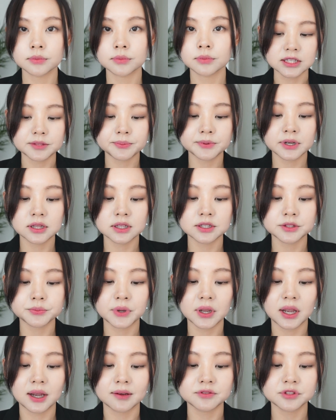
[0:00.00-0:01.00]
Last but not least, we
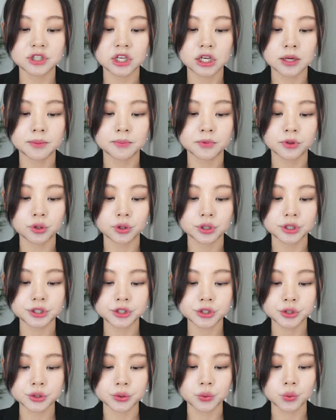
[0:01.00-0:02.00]
have shade number
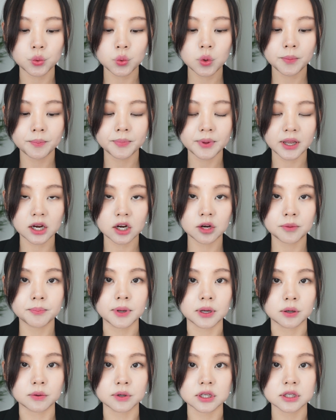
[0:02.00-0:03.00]
32, Bare
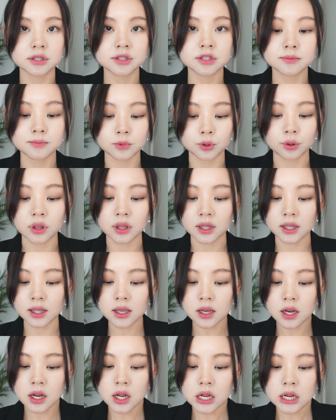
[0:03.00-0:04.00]
Berry
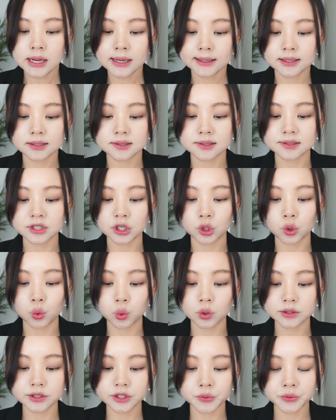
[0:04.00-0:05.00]
Smoothie. This is a
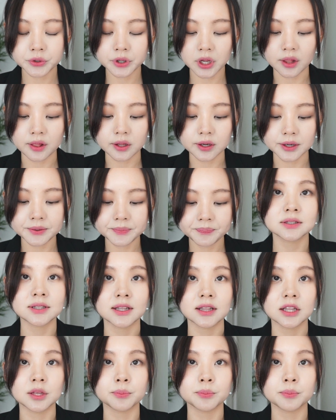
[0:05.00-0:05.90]
cool tone color, slightly